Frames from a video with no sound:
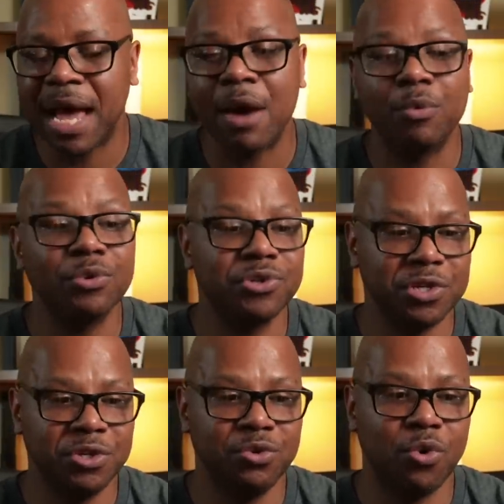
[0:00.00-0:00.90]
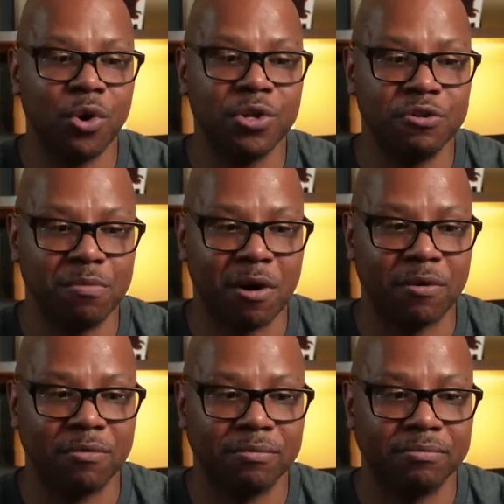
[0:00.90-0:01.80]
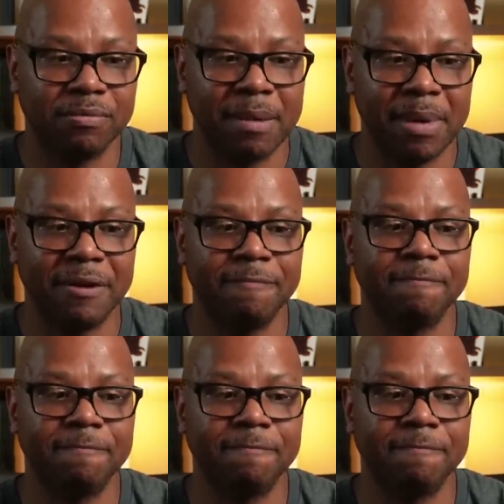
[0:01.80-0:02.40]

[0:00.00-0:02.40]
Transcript: I will see you on tomorrow. Amen.